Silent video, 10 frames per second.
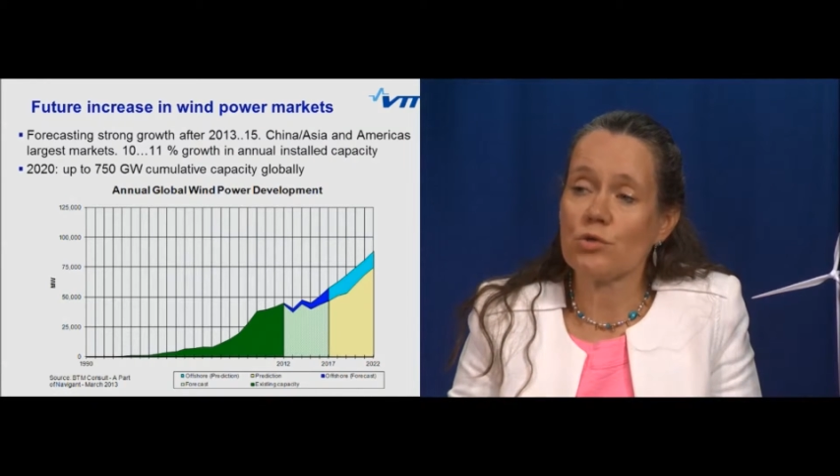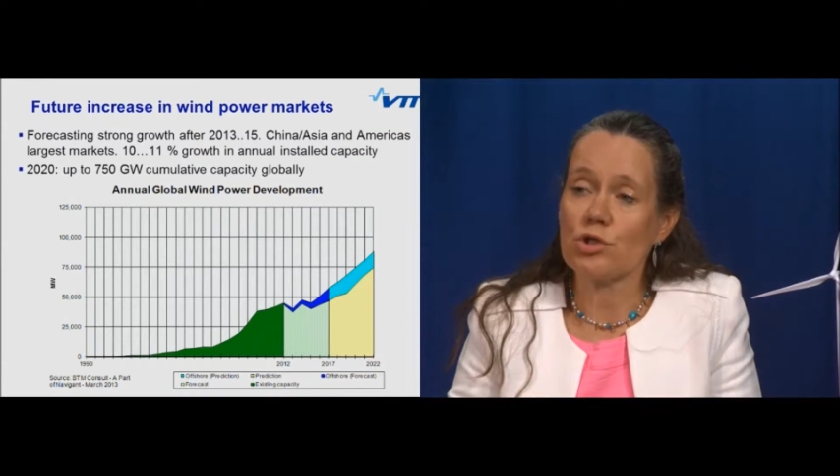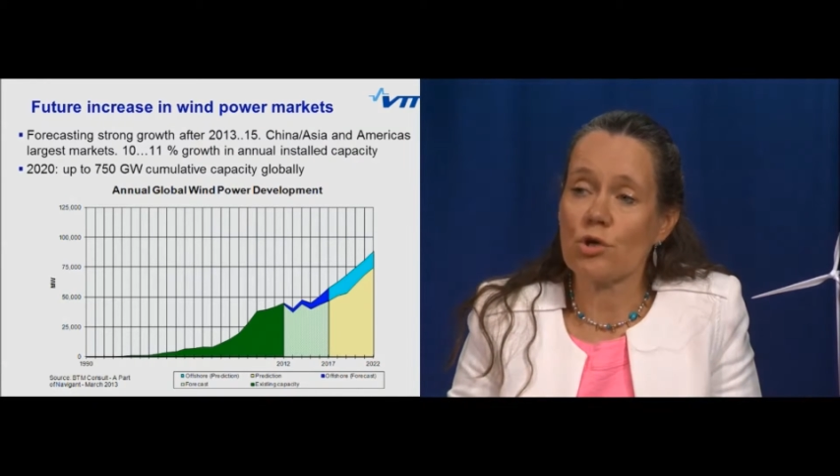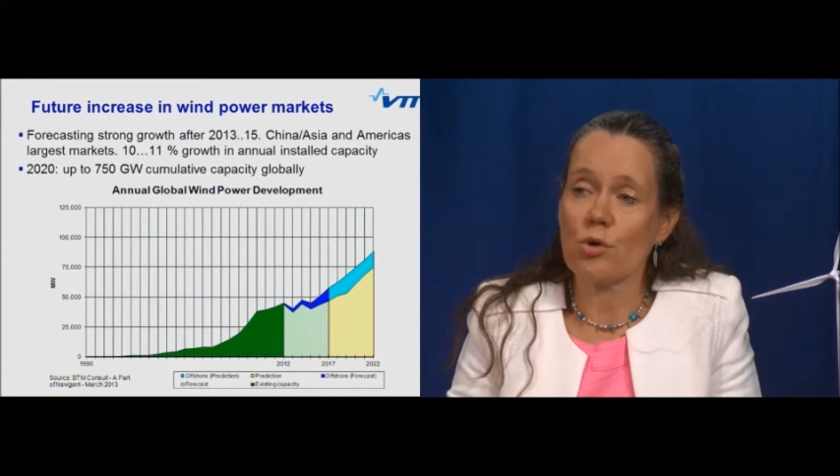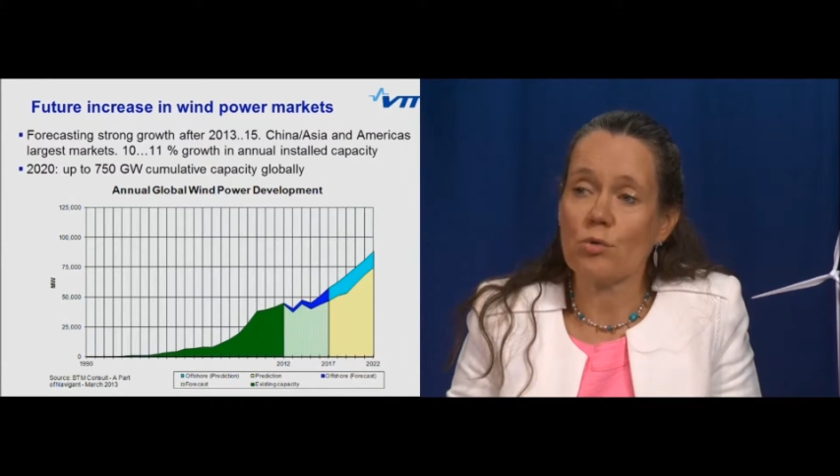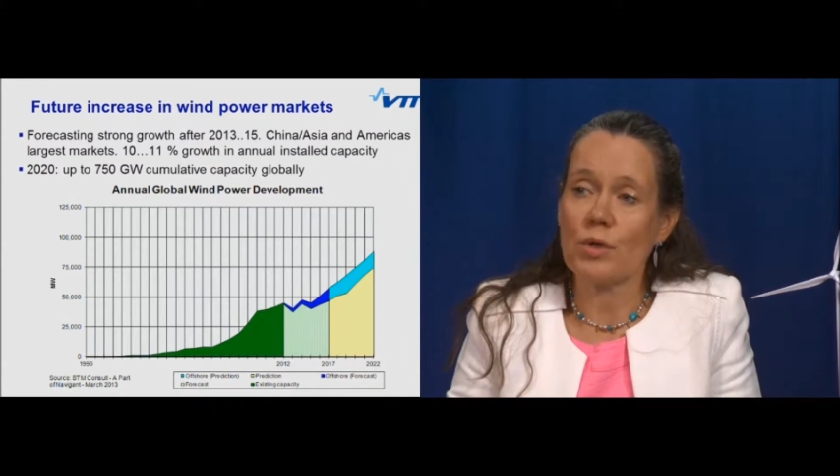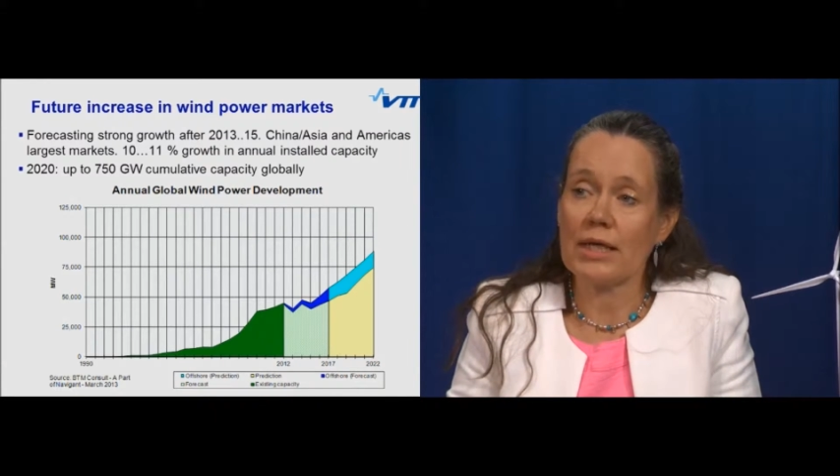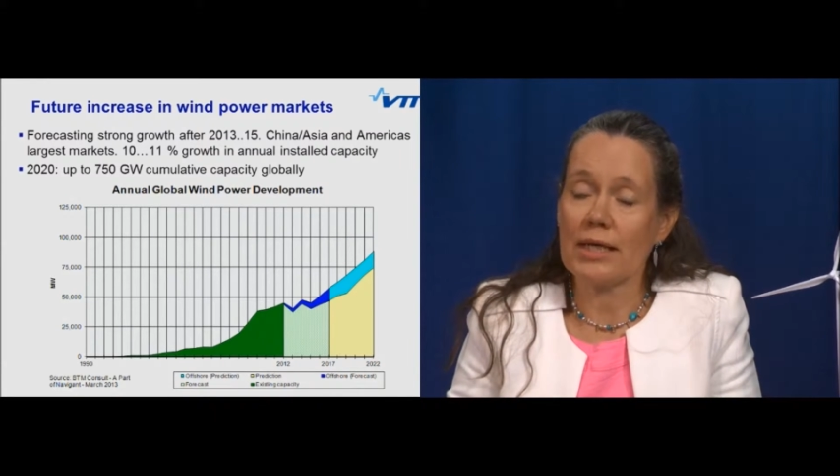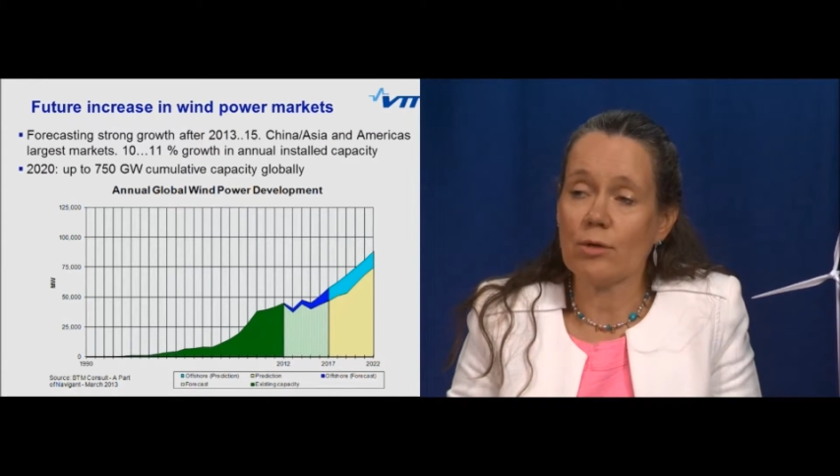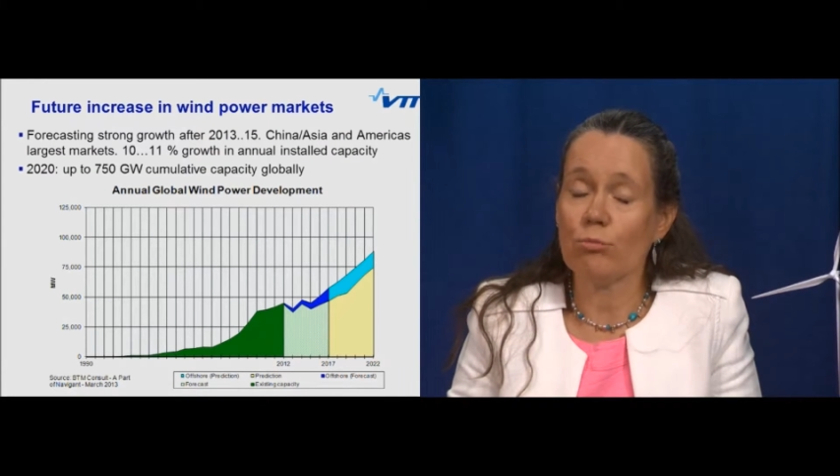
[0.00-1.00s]
show
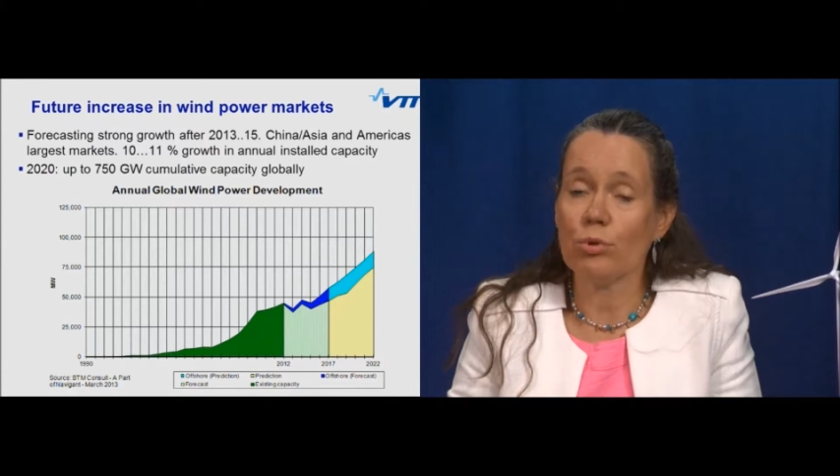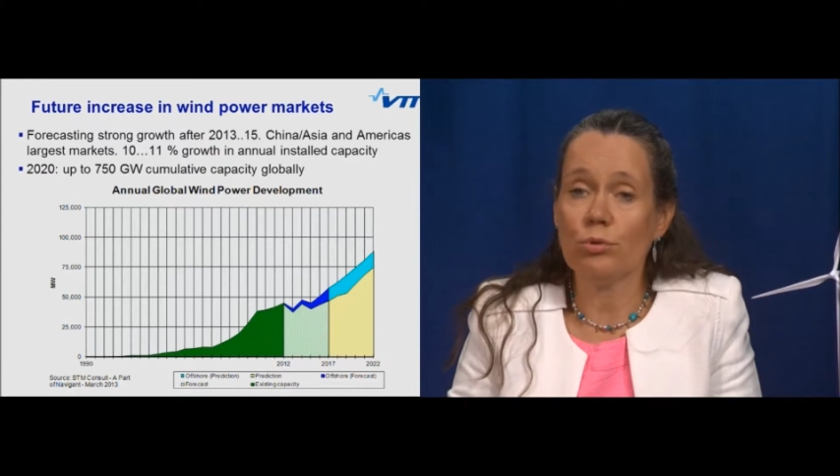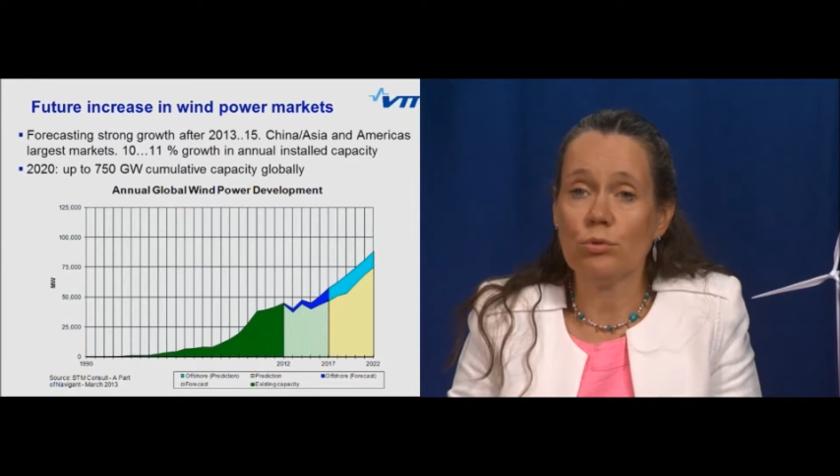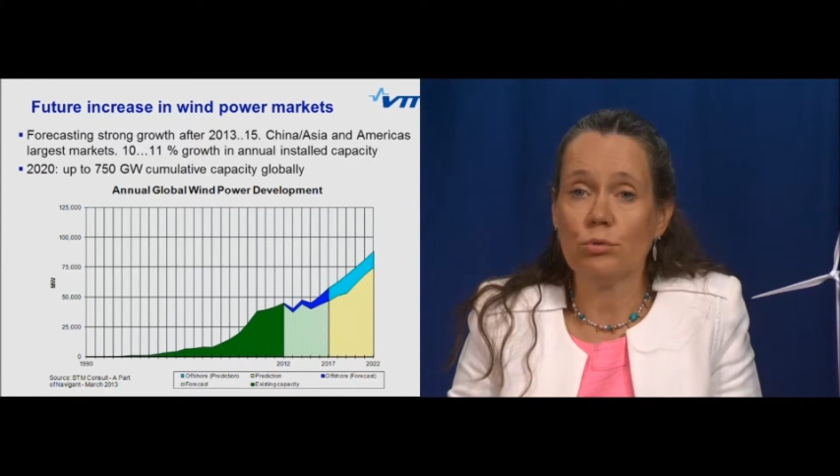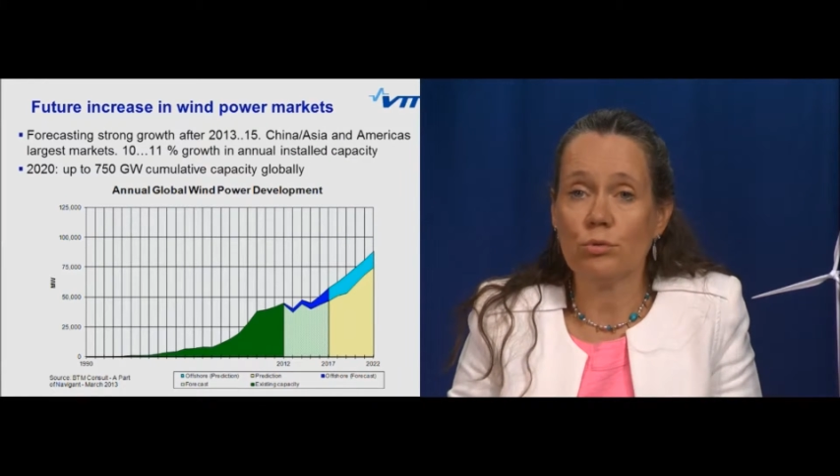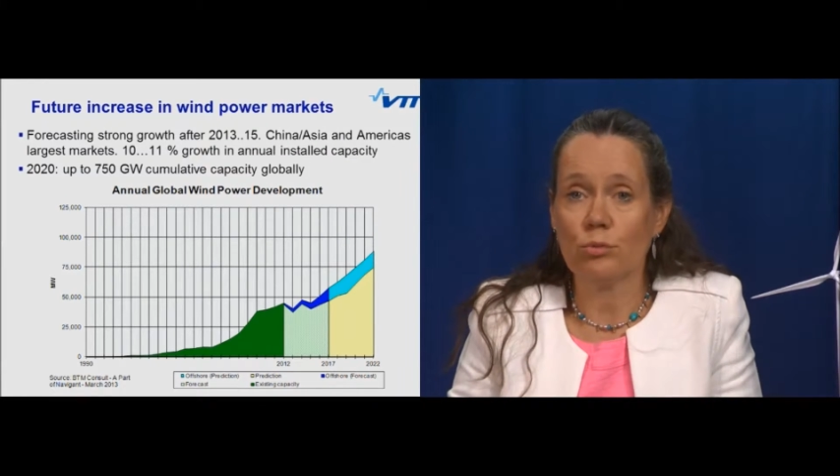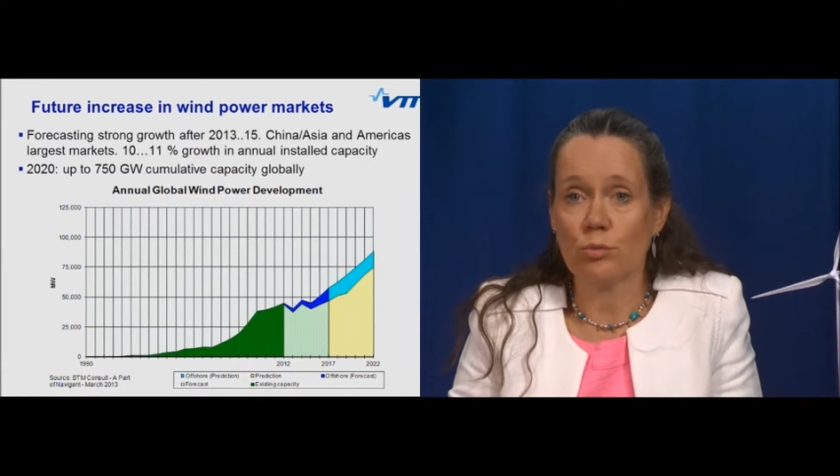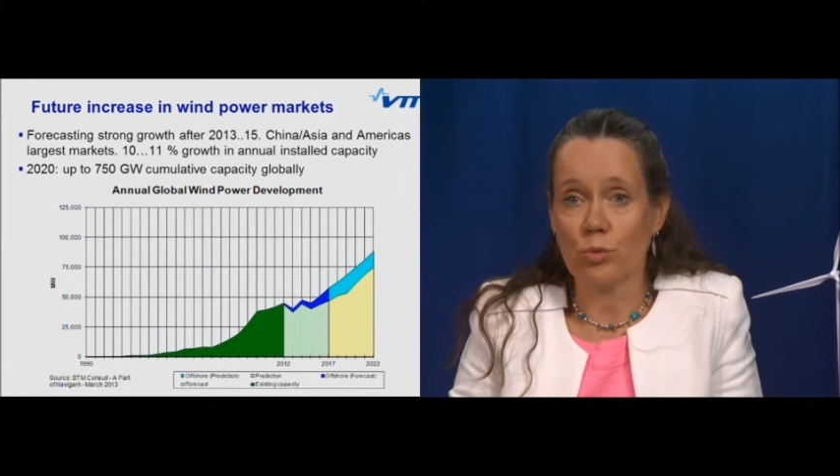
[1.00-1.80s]
in blue